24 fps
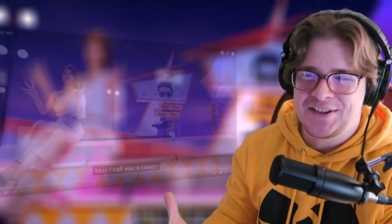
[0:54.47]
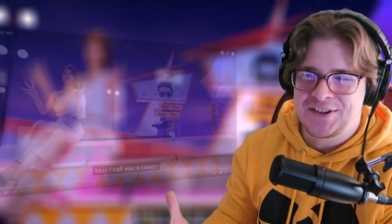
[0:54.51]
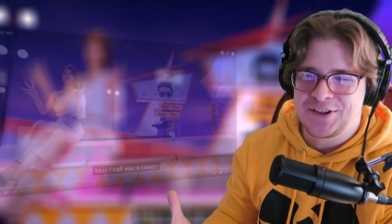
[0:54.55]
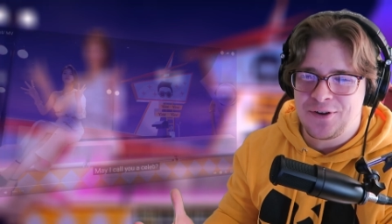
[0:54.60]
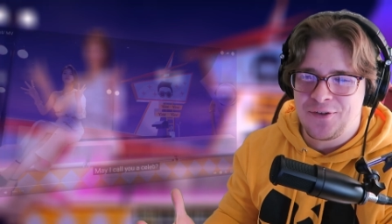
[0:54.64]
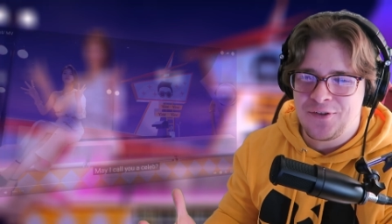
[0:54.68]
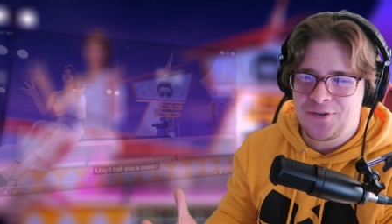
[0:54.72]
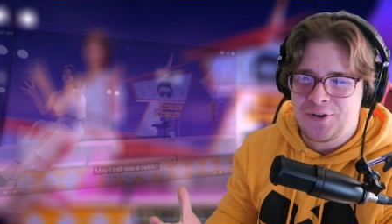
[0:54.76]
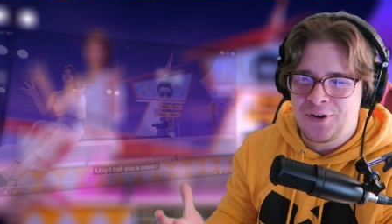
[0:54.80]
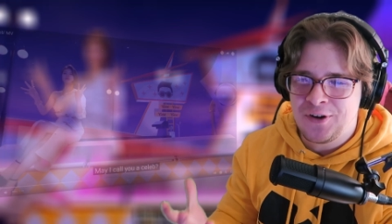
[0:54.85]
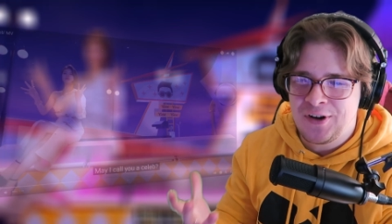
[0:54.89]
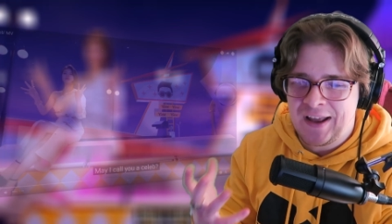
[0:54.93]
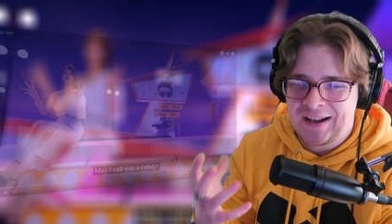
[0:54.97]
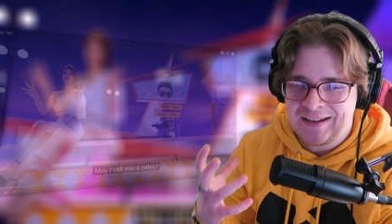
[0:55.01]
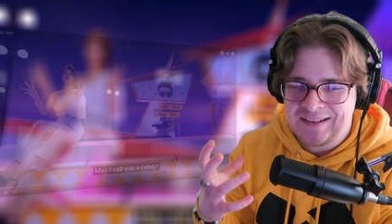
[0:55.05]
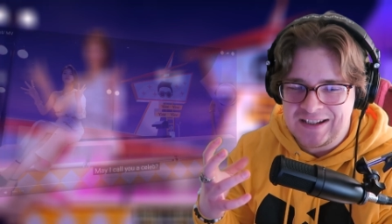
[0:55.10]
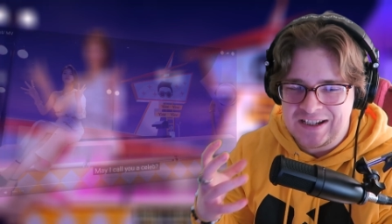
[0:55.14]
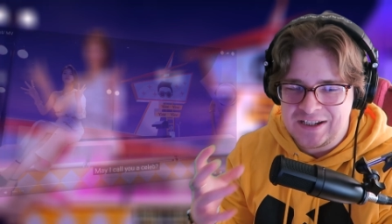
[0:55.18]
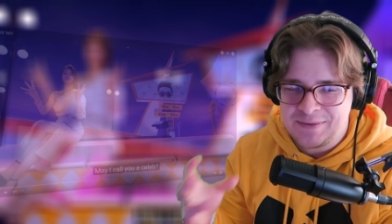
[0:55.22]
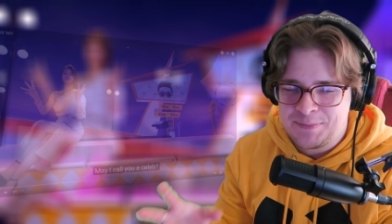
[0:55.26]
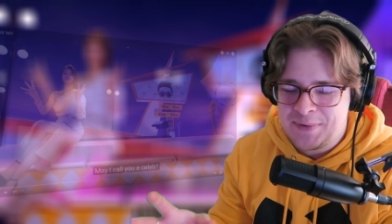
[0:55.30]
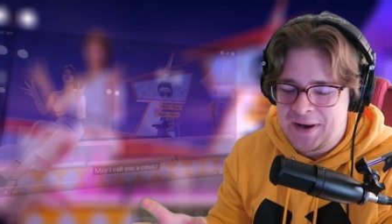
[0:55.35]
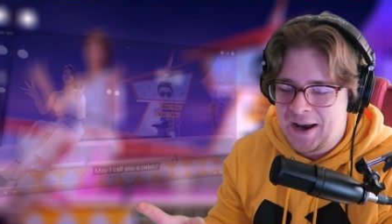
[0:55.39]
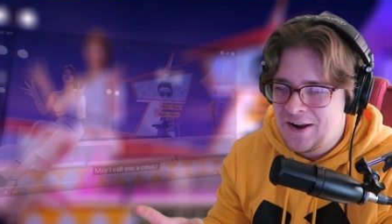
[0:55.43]
So we got like
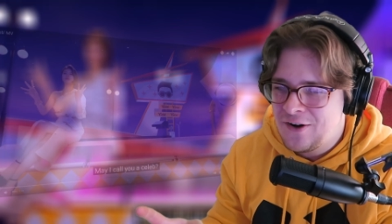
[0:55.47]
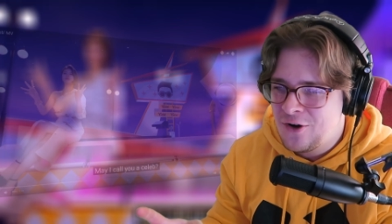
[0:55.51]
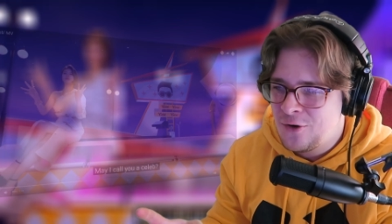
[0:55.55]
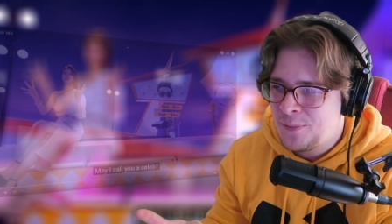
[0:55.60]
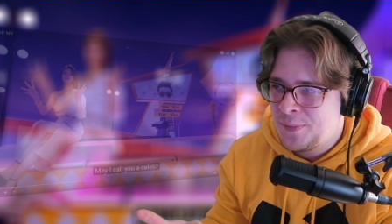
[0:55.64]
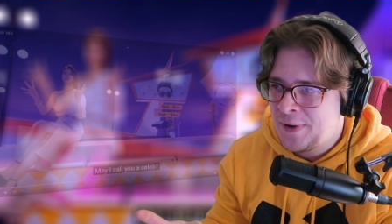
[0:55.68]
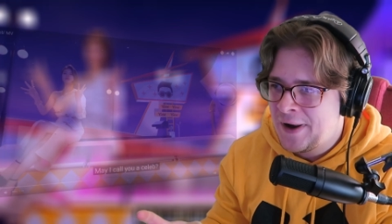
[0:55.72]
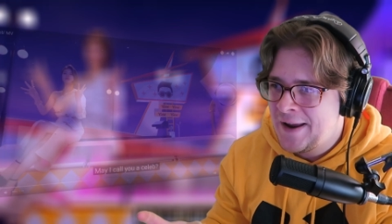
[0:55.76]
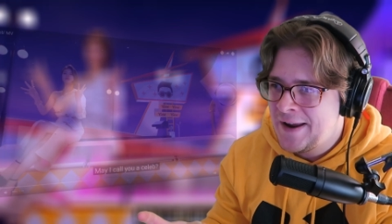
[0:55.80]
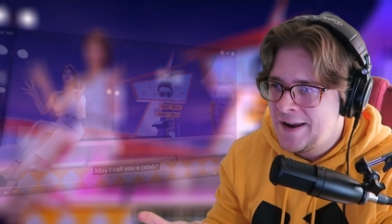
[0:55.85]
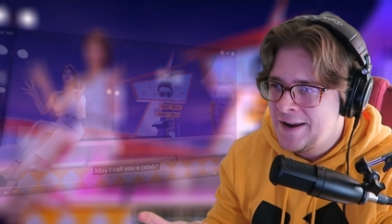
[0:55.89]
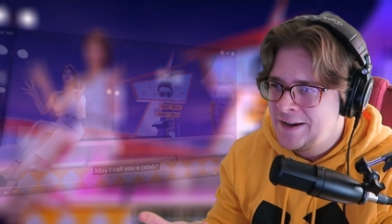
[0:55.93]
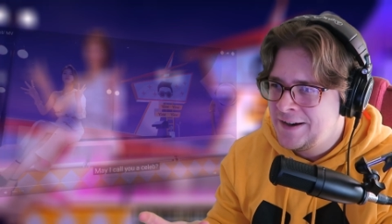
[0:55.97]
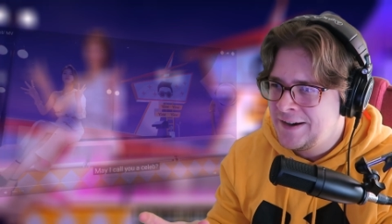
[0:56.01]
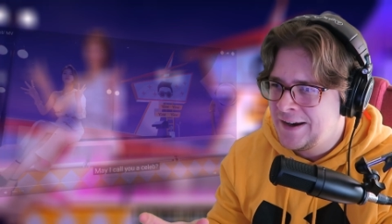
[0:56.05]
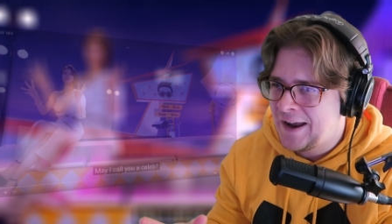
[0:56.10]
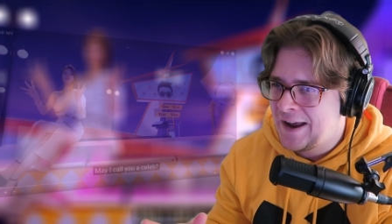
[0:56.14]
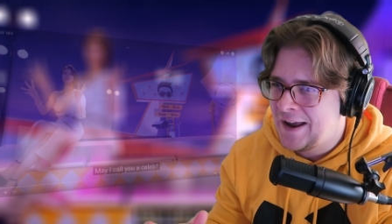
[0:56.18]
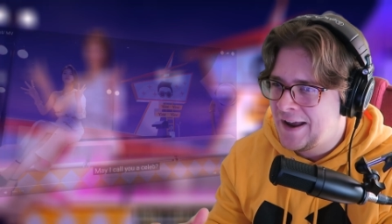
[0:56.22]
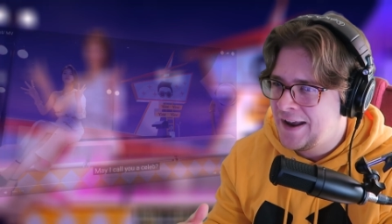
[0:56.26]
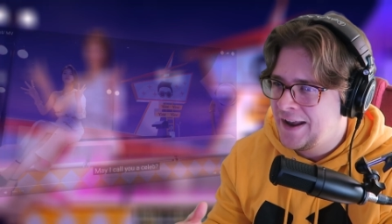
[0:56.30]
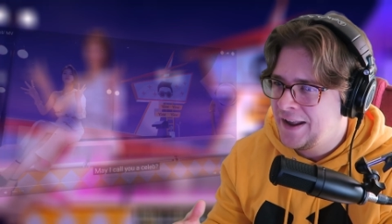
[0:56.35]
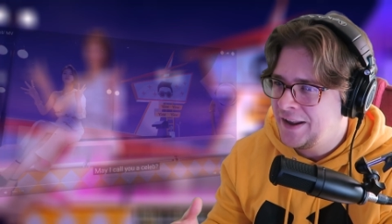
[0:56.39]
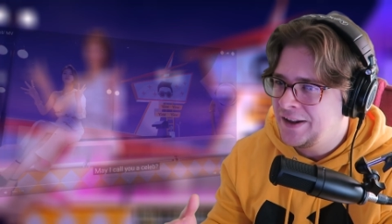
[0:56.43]
this piano playing
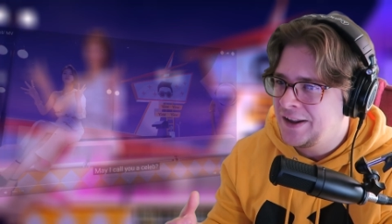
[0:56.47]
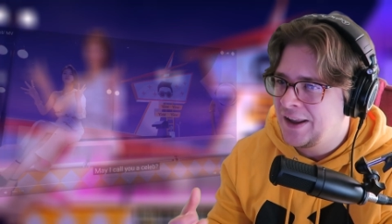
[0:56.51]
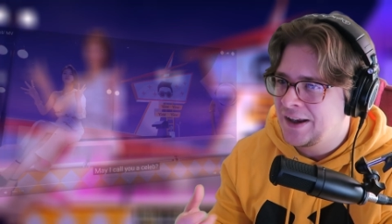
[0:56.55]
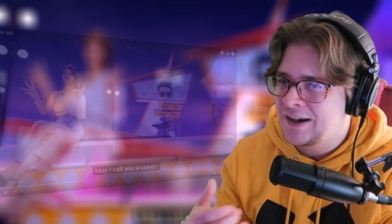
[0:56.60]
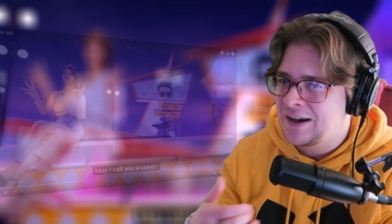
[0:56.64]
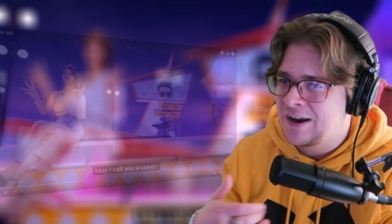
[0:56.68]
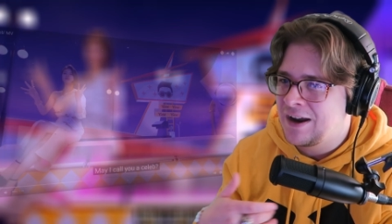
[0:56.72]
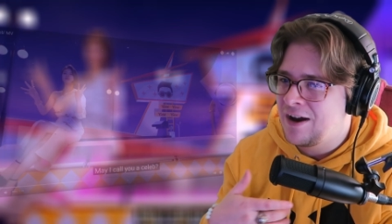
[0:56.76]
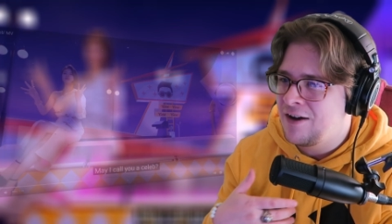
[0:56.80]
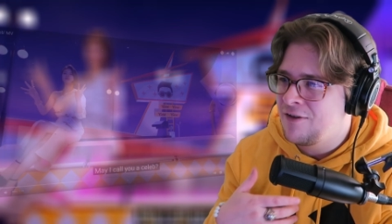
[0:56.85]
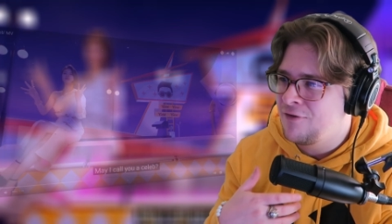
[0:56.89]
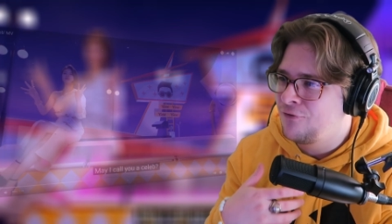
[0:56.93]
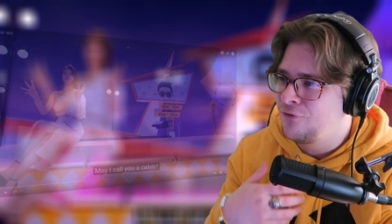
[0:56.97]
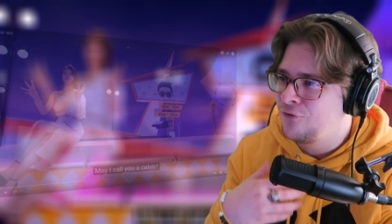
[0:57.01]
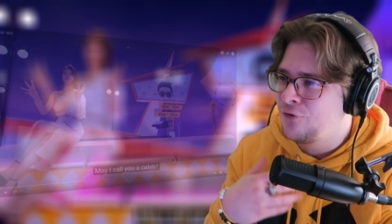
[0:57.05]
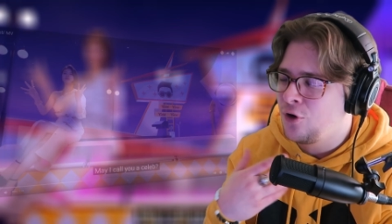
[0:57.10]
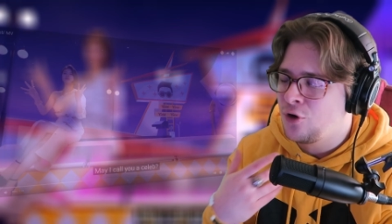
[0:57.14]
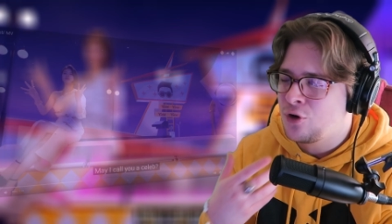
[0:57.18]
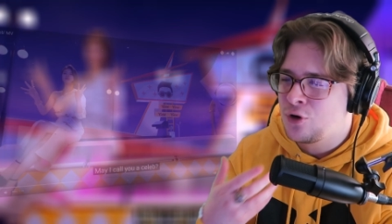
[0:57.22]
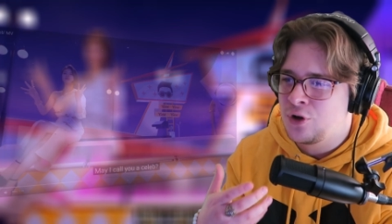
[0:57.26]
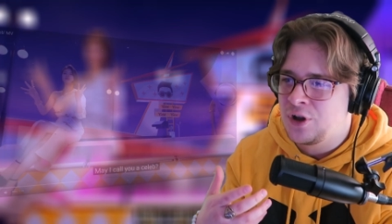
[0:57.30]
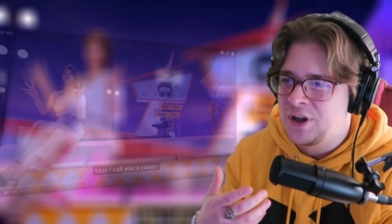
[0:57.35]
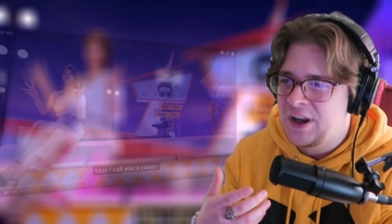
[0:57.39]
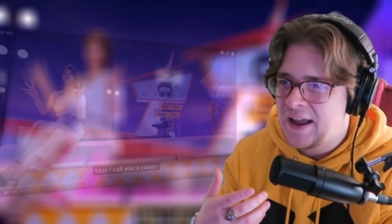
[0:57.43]
and like a
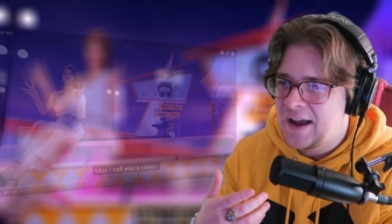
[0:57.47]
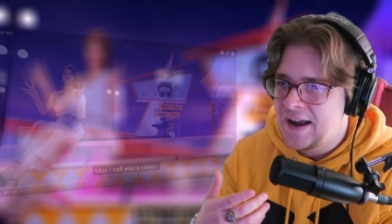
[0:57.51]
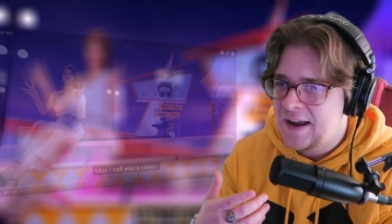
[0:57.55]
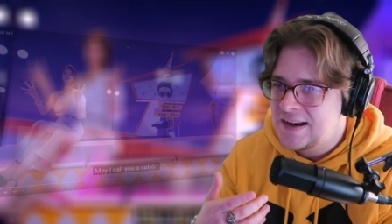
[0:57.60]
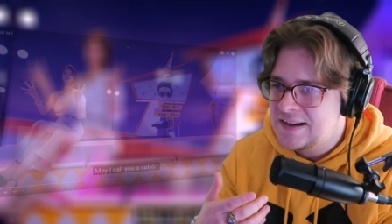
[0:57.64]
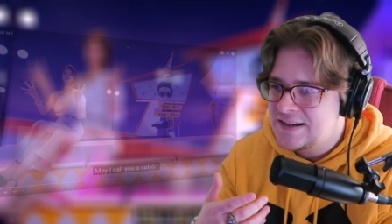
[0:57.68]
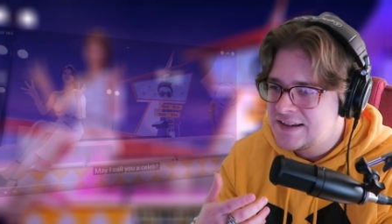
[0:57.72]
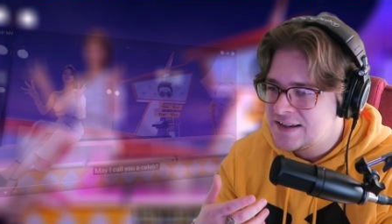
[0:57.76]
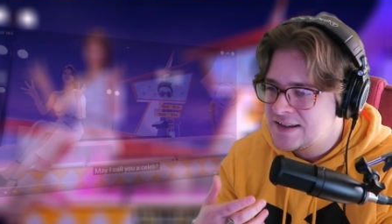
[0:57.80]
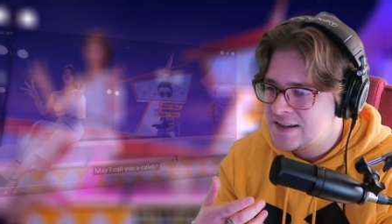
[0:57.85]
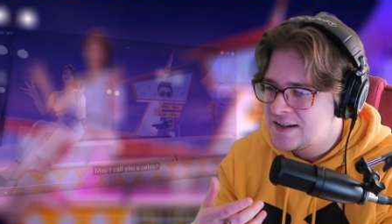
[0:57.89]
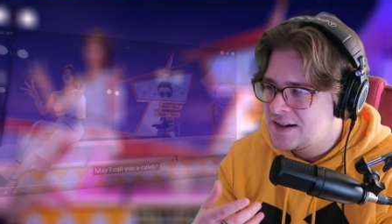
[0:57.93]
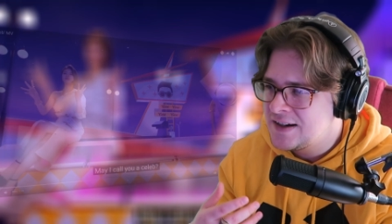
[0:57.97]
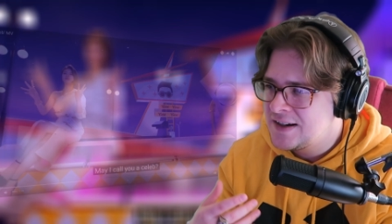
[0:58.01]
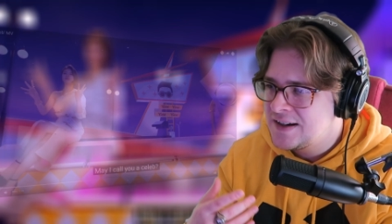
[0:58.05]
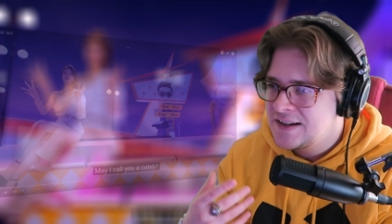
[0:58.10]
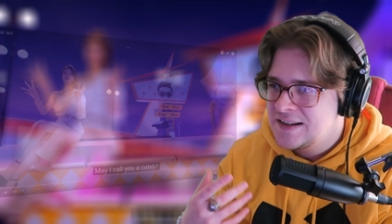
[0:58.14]
vocalized